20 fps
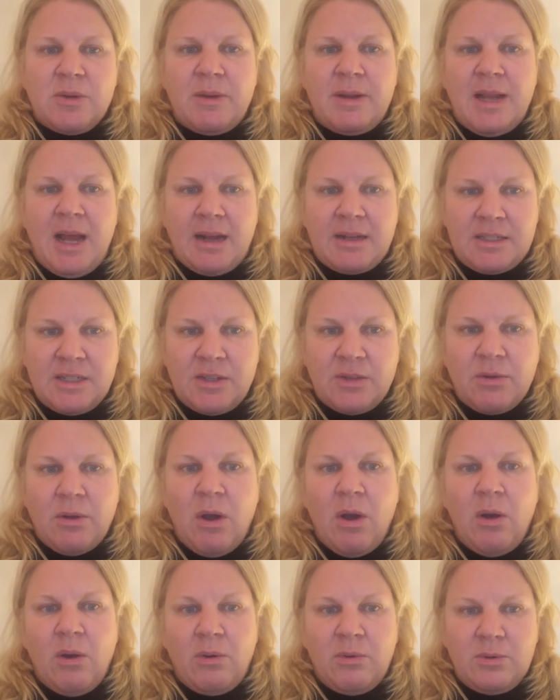enacted their
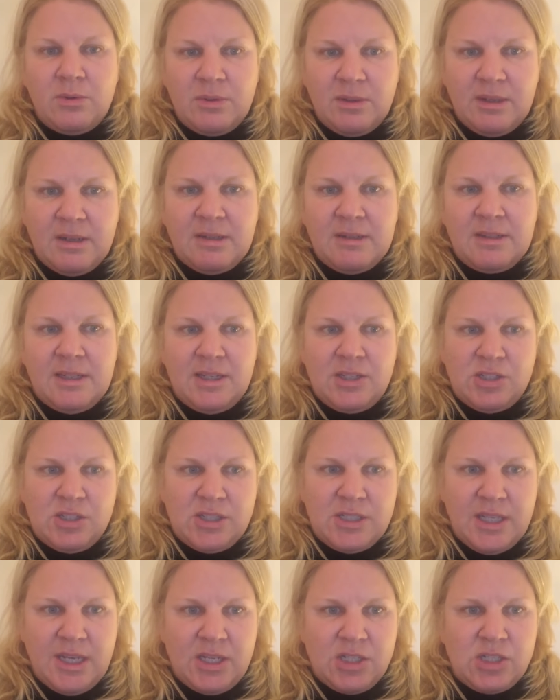own
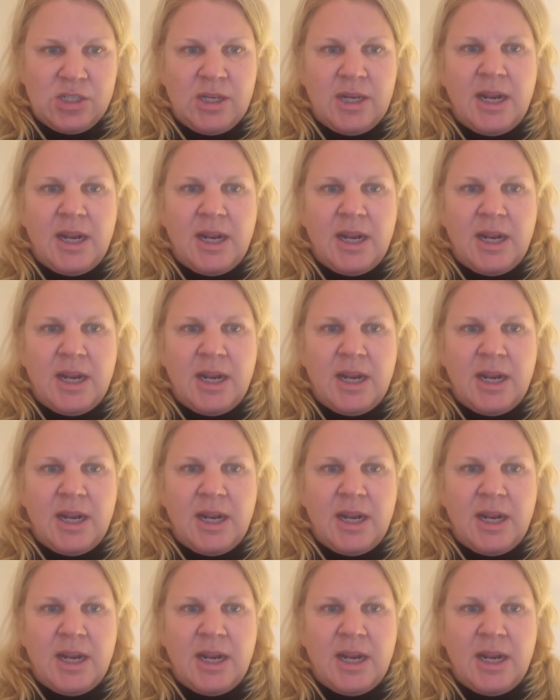legislation.